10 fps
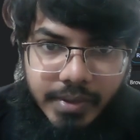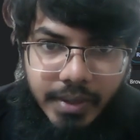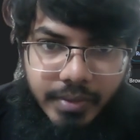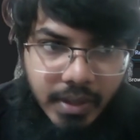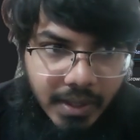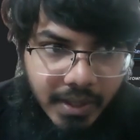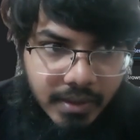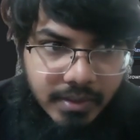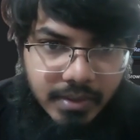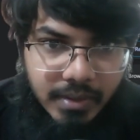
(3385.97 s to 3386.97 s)
different
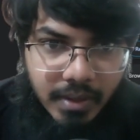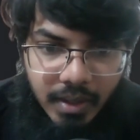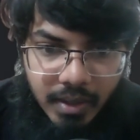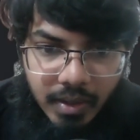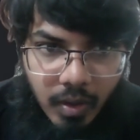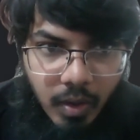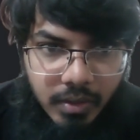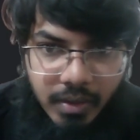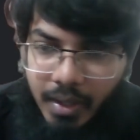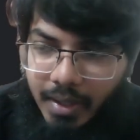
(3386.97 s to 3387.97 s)
links
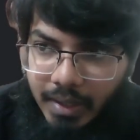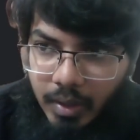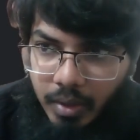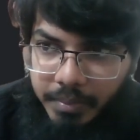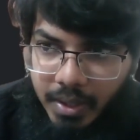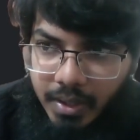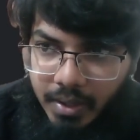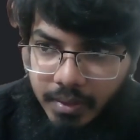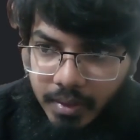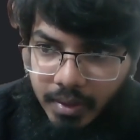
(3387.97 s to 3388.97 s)
on, and now I'm
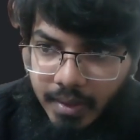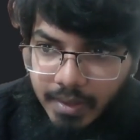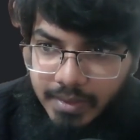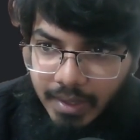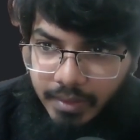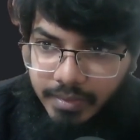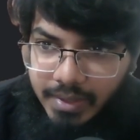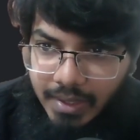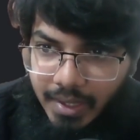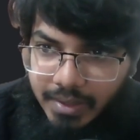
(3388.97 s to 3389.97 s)
gonna save
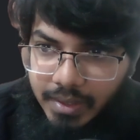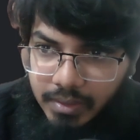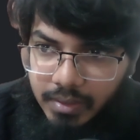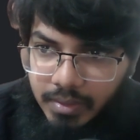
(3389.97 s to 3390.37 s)
selected,